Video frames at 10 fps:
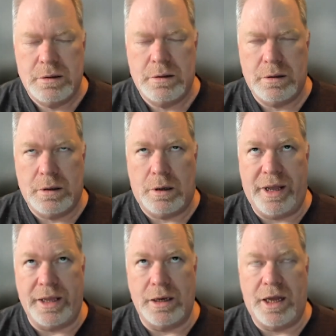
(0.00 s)
Oh,
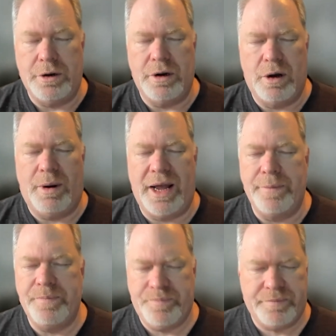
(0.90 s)
wait, I do know why.
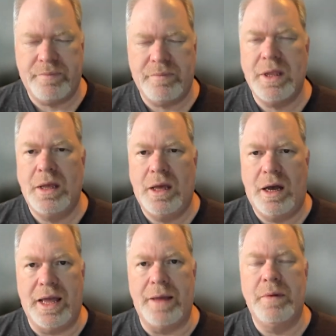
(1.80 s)
All right.